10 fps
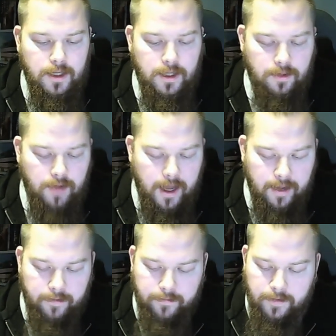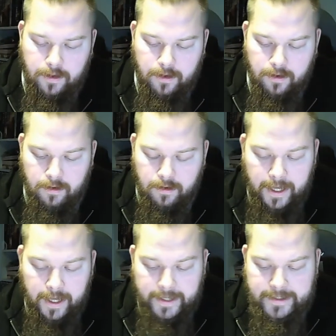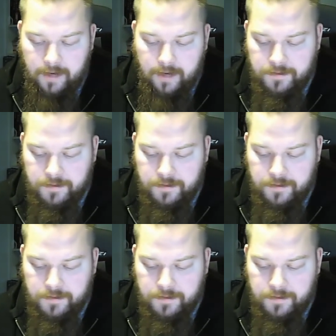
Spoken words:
You have Lake Town